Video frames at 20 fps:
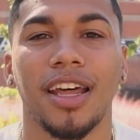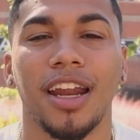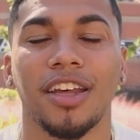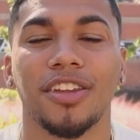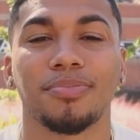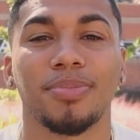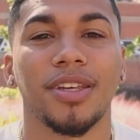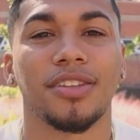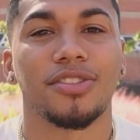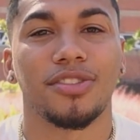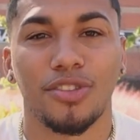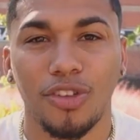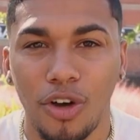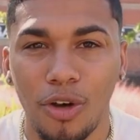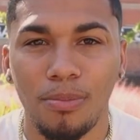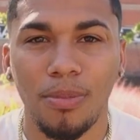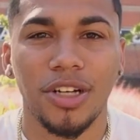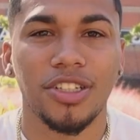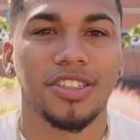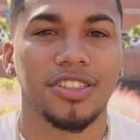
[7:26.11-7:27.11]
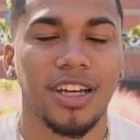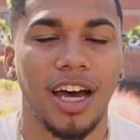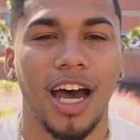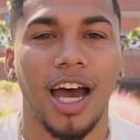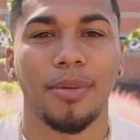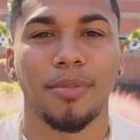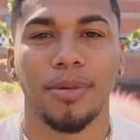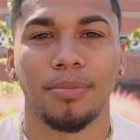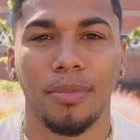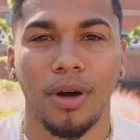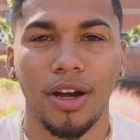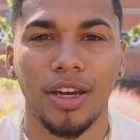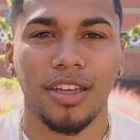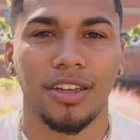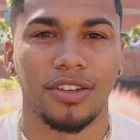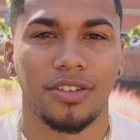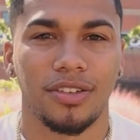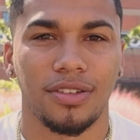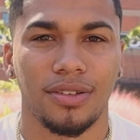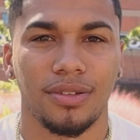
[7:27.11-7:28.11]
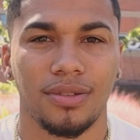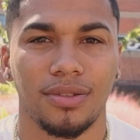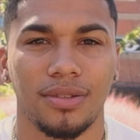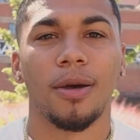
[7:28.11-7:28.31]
that I spent so much time and money into.